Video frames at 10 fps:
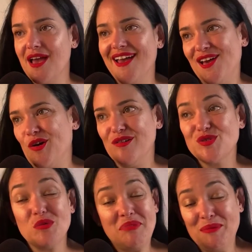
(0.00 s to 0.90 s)
And
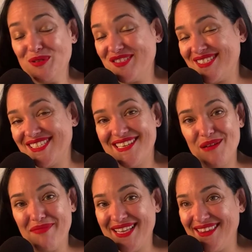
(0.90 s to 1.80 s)
also people just, again,
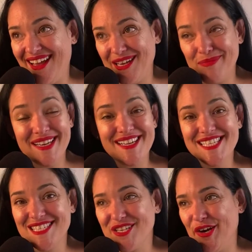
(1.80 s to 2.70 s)
might lie because
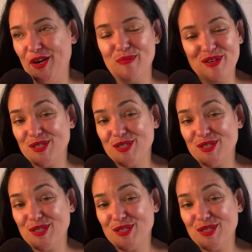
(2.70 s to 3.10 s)
it's anonymous.